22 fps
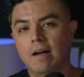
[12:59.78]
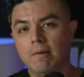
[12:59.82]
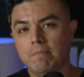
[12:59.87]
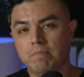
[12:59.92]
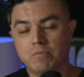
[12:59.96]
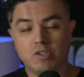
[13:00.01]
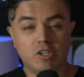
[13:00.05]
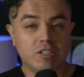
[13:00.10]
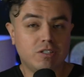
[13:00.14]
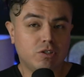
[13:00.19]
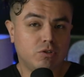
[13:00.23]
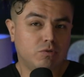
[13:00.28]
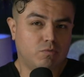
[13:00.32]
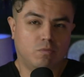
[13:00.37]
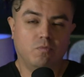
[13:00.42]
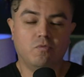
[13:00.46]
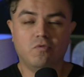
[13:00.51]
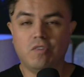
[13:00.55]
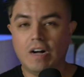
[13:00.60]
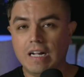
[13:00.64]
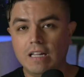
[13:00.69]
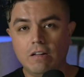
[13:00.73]
just
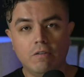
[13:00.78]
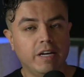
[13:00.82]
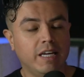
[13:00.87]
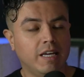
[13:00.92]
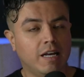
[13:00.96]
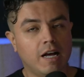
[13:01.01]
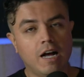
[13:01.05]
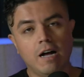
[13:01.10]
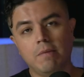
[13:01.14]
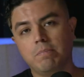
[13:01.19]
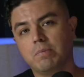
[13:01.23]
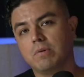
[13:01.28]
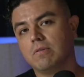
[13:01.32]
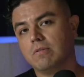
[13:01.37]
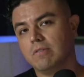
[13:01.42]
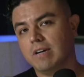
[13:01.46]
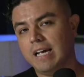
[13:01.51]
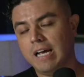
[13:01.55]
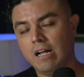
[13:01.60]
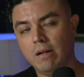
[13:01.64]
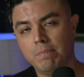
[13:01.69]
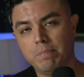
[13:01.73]
following up,
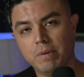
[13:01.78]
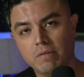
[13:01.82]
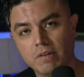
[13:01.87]
helping